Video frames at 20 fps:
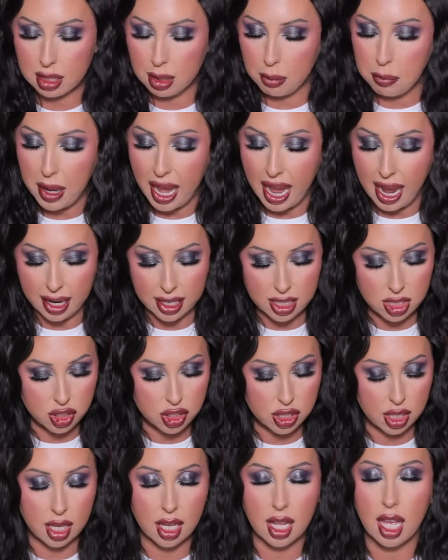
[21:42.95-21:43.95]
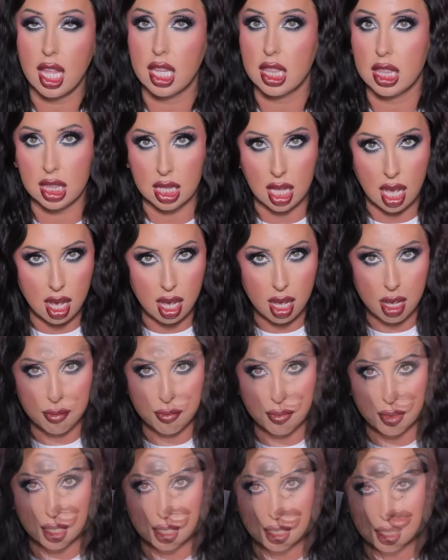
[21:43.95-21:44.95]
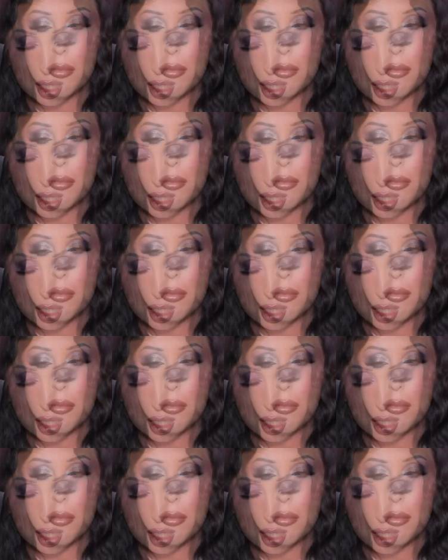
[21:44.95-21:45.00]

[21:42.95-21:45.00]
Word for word: The packaging, love.